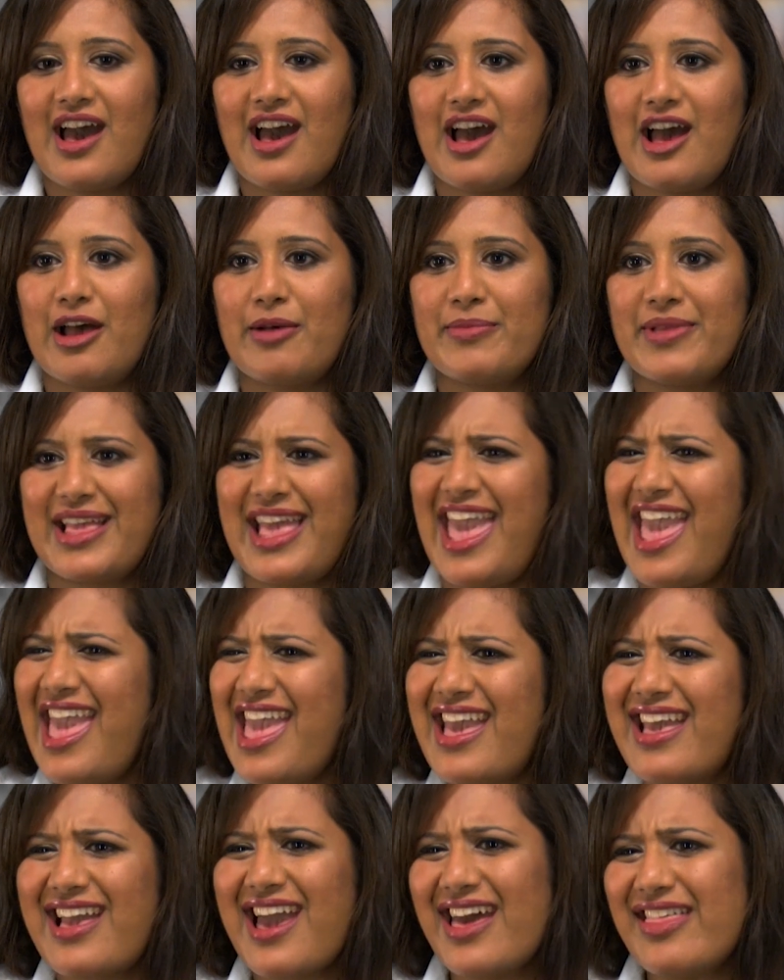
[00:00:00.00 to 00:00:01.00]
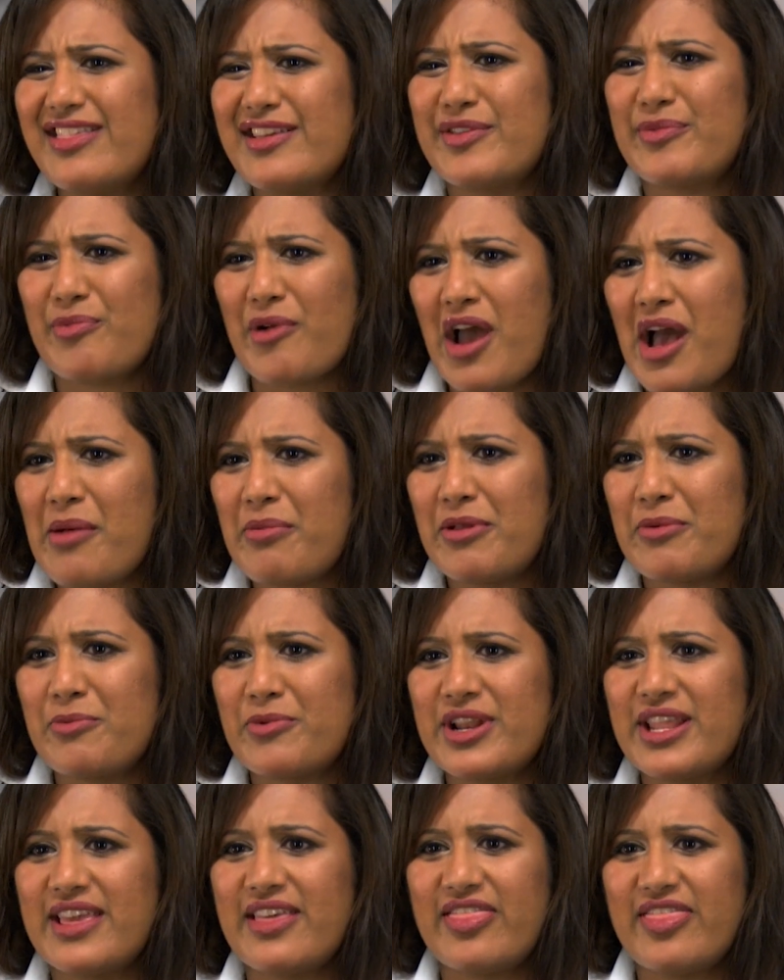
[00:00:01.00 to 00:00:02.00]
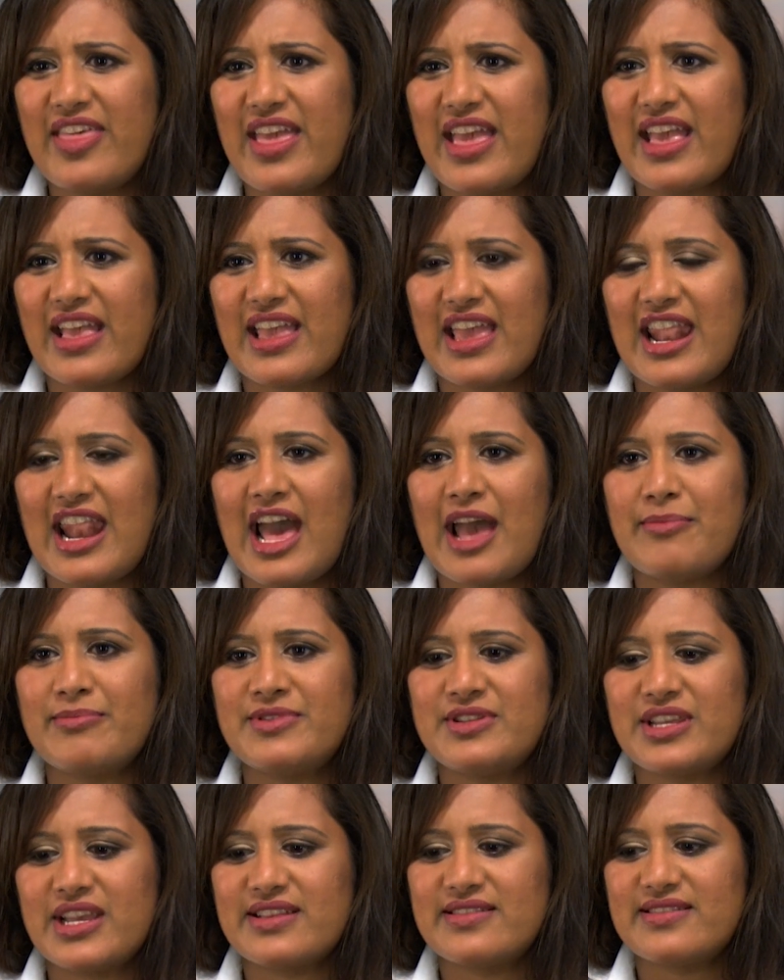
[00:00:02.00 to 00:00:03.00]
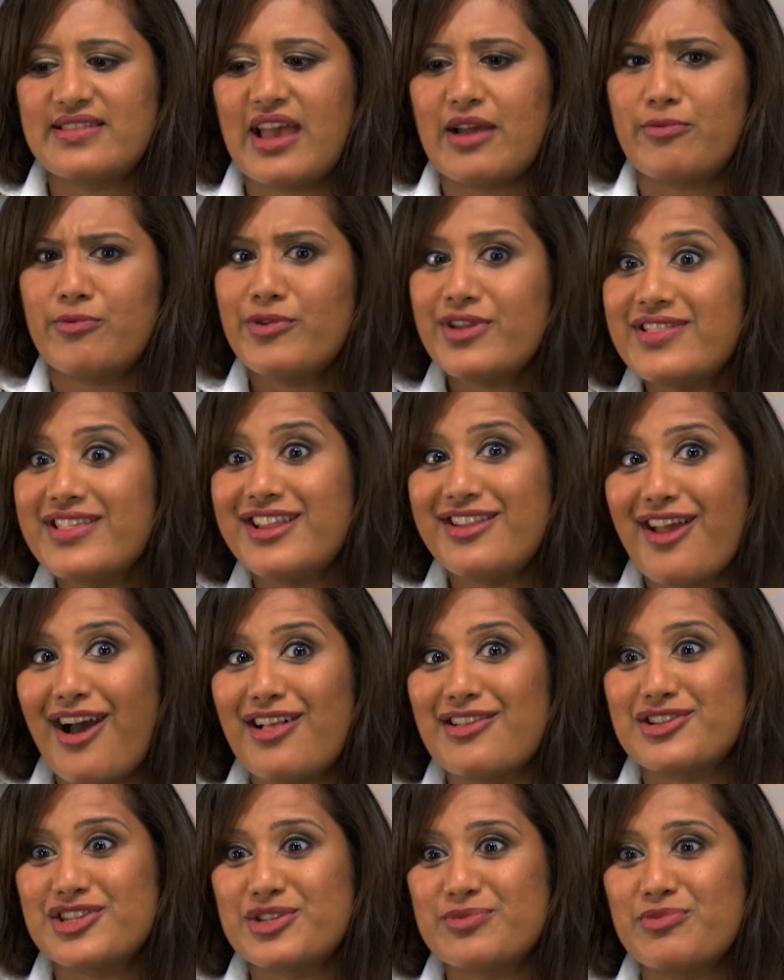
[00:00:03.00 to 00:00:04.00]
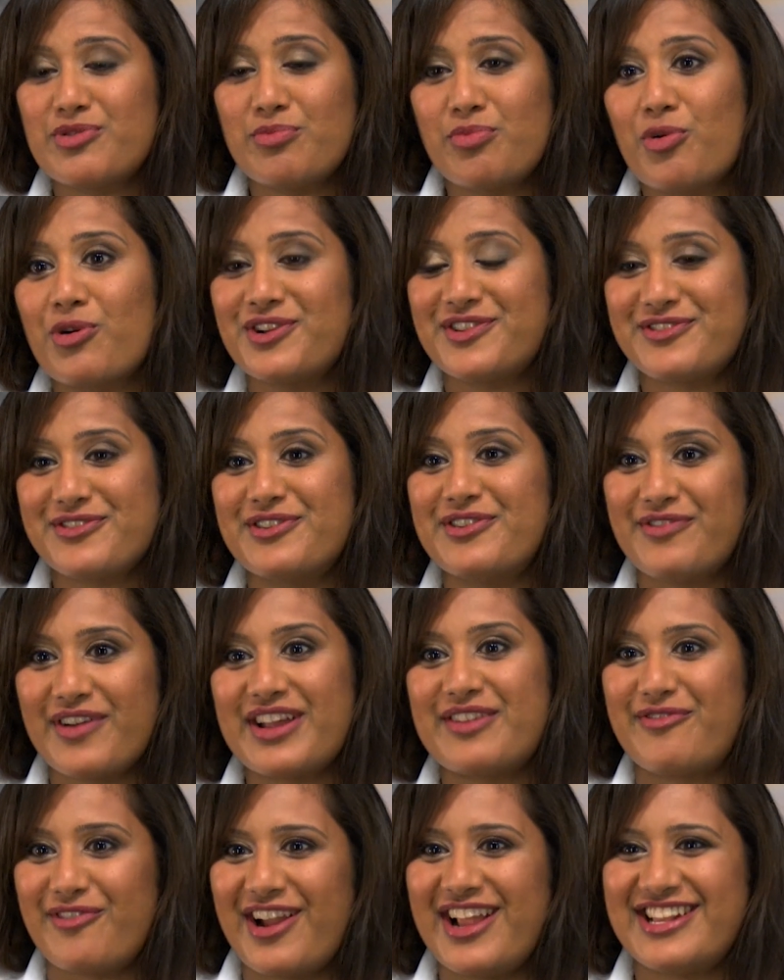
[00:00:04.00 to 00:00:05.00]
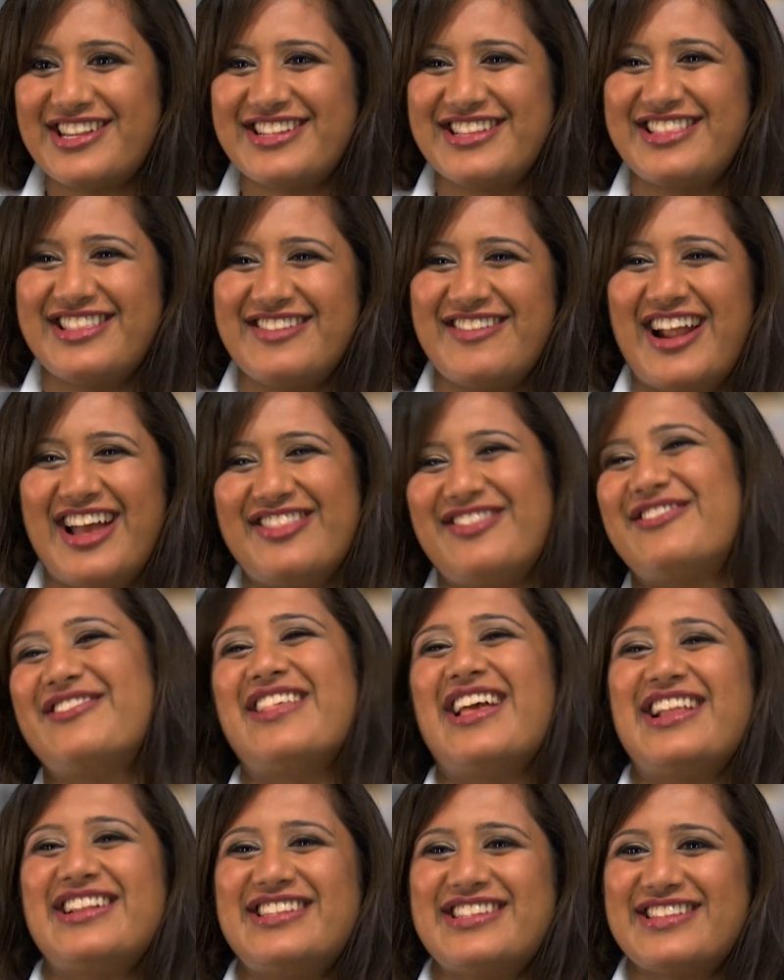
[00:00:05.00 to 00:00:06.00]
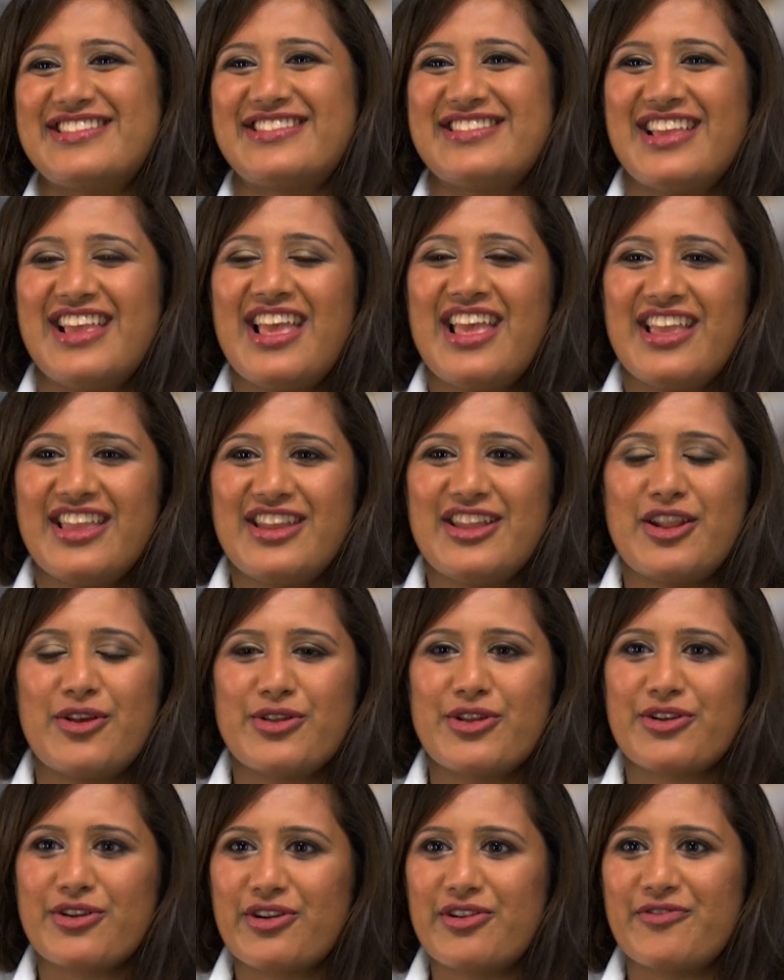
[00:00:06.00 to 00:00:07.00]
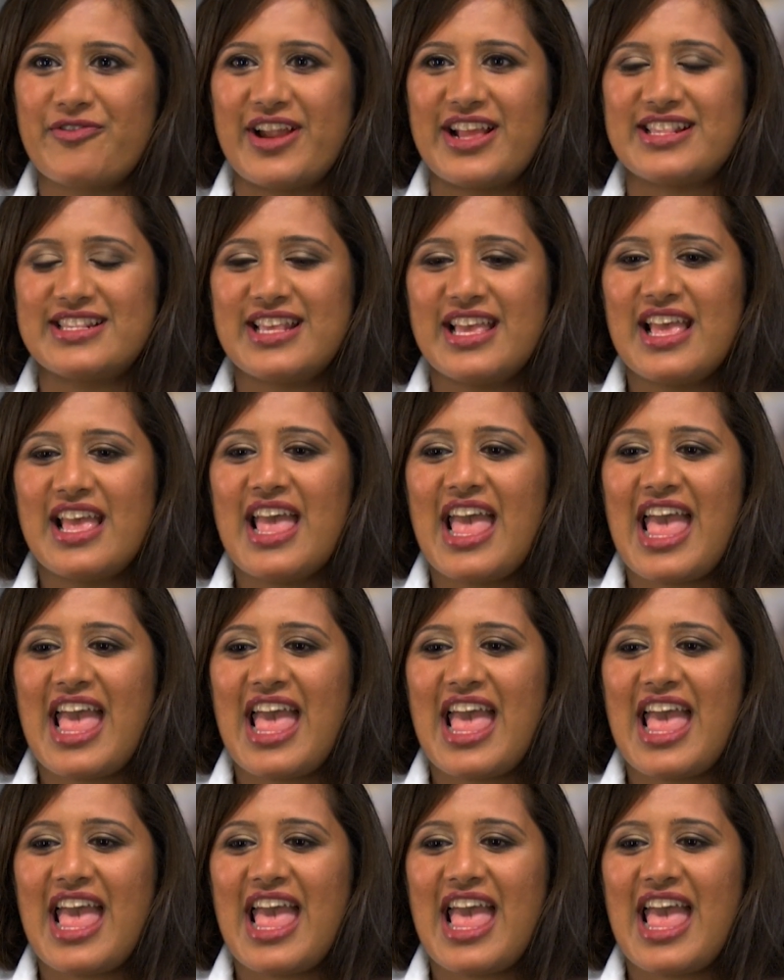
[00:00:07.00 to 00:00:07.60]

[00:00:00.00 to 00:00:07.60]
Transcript: Like, hey, I got this problem, what do you think? And I'm just that really knowledgeable board certified friend rather than just, you know, your girlfriend.